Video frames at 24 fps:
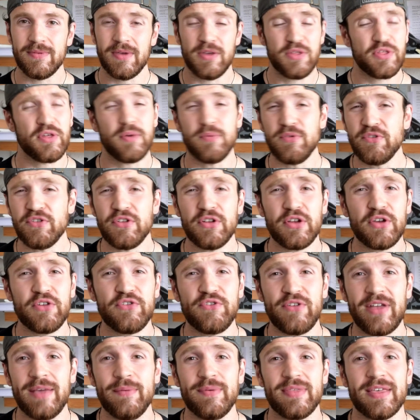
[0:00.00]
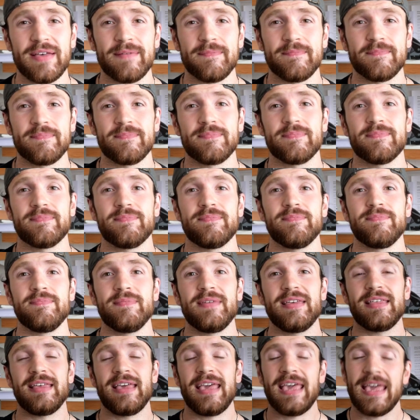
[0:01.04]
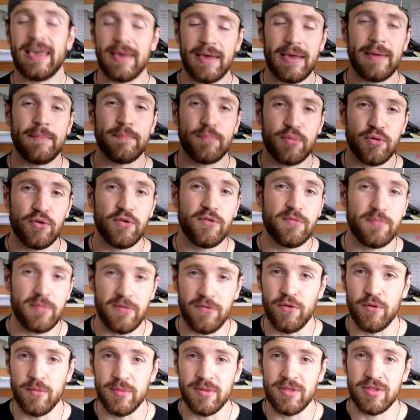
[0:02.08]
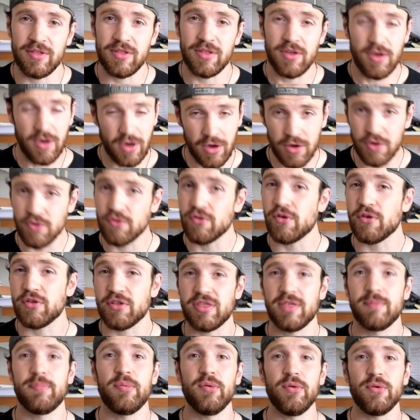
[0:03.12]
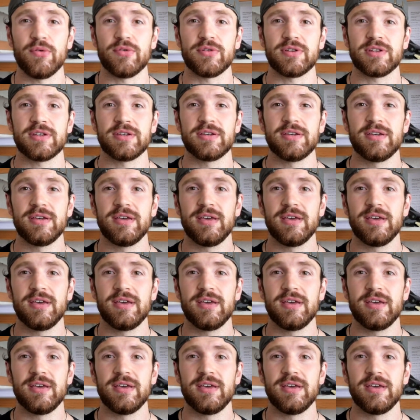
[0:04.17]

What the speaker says: So I'm just going to go straight in with it. It improved performance across the board.